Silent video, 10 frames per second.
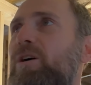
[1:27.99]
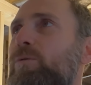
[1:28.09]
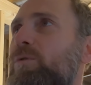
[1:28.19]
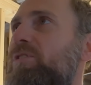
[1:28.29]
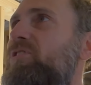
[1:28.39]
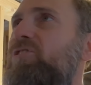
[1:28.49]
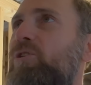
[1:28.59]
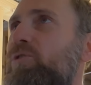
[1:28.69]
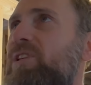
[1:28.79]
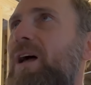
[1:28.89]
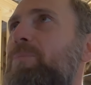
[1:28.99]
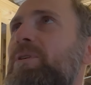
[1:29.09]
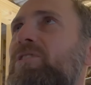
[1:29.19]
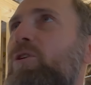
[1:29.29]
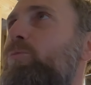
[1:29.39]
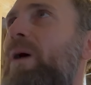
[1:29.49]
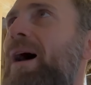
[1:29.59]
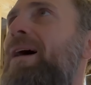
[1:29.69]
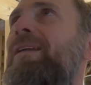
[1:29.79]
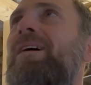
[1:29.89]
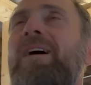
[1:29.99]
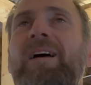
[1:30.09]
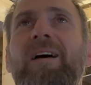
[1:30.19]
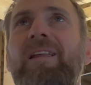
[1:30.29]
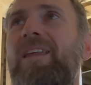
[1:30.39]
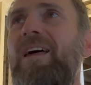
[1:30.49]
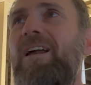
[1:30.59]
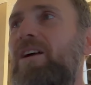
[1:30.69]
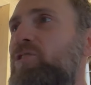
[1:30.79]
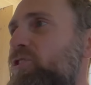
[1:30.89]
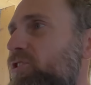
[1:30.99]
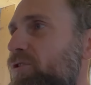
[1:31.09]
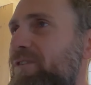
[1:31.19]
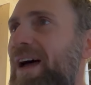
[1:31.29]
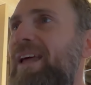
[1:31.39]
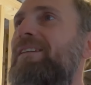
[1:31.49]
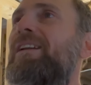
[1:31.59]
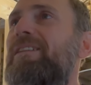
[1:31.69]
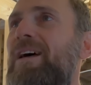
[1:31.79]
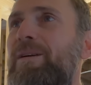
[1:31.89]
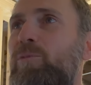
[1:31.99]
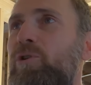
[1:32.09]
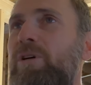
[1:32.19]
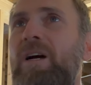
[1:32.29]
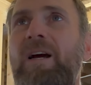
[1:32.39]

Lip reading: was so sloppy, so bad that I just couldn't handle it anymore.